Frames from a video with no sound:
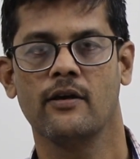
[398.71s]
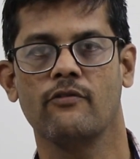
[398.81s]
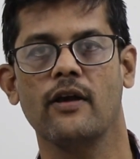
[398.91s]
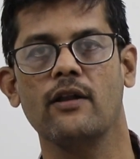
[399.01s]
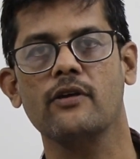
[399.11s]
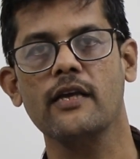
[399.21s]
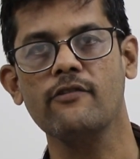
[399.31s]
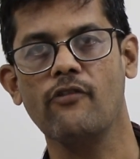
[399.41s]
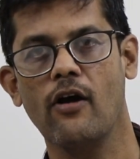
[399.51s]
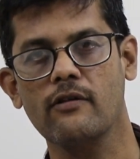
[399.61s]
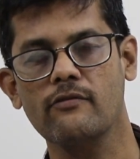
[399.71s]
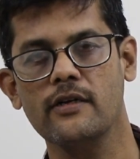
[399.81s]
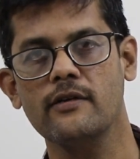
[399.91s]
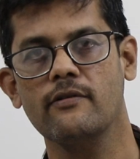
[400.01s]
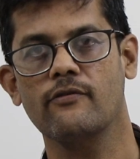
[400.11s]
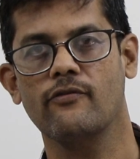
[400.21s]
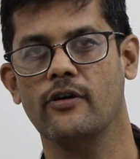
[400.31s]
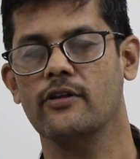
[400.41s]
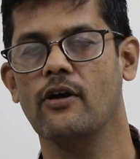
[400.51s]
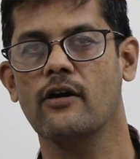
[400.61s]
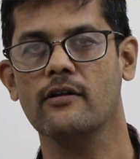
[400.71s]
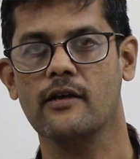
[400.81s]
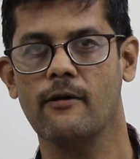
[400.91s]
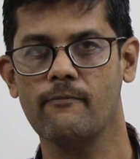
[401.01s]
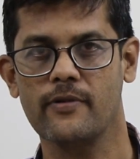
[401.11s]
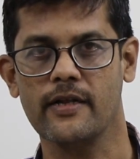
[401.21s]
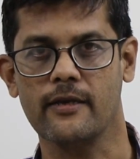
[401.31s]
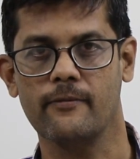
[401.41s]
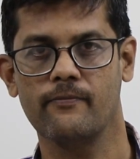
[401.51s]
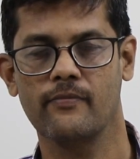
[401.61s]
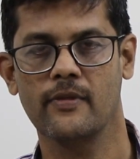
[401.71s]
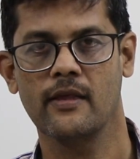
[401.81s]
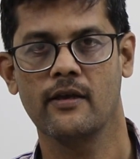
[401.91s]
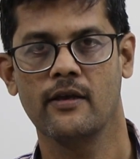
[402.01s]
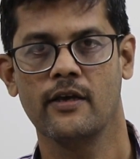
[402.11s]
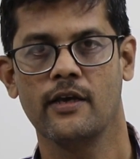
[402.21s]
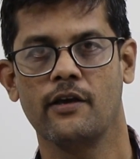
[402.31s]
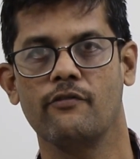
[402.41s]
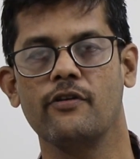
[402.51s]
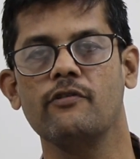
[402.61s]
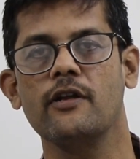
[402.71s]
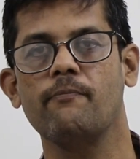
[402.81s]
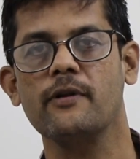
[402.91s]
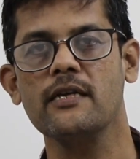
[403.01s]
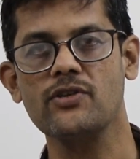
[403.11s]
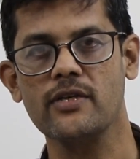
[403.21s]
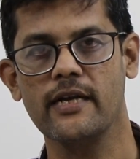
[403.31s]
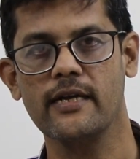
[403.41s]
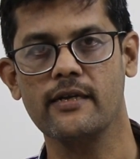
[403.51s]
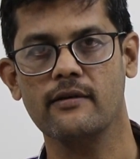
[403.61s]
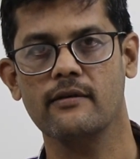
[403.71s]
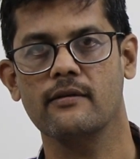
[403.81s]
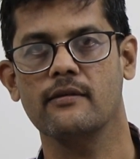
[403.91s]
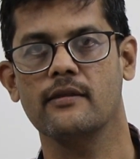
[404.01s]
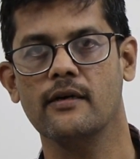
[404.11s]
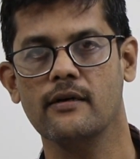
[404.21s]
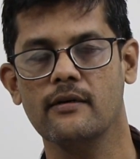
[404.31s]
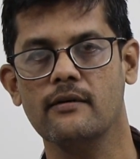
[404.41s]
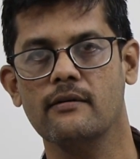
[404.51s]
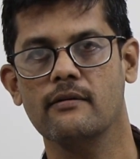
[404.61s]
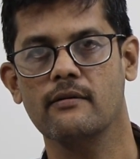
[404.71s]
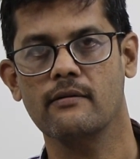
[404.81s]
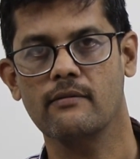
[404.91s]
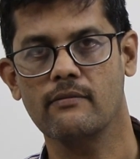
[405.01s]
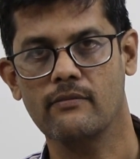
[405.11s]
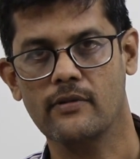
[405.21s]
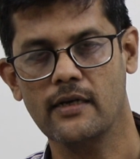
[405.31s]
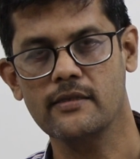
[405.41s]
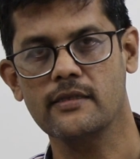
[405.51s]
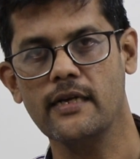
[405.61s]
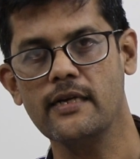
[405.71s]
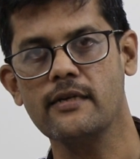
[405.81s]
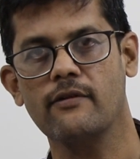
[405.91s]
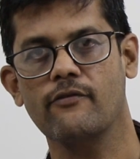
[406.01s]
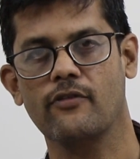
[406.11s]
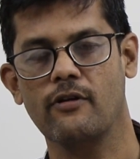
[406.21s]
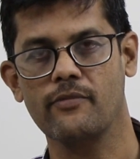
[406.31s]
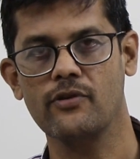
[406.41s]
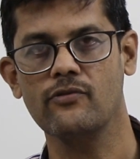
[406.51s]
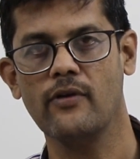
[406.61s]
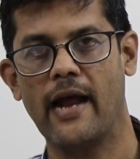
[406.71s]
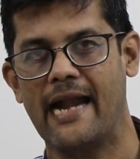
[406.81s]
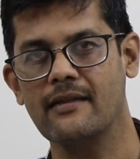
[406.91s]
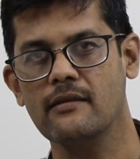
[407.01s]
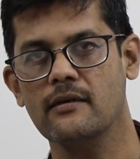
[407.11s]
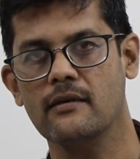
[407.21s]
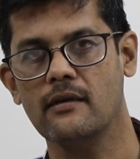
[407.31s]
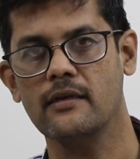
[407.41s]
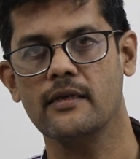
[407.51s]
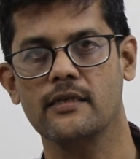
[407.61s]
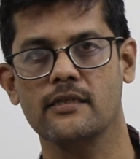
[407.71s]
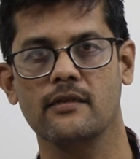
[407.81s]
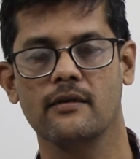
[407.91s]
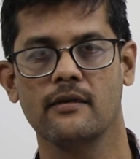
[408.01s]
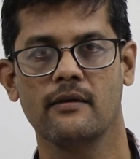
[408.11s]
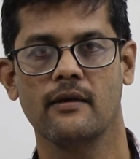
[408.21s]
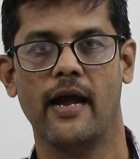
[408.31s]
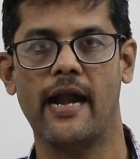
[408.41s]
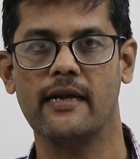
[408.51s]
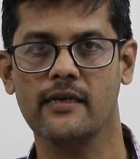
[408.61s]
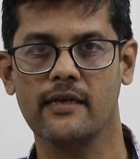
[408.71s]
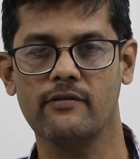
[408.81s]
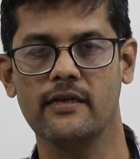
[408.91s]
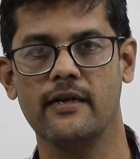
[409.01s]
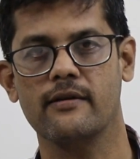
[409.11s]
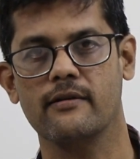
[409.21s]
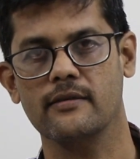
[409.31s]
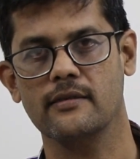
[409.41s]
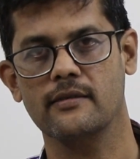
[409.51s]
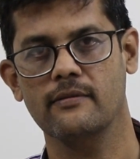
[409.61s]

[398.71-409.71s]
We are looking forward for your company. We would appreciate the consent from you at the earliest at the given address.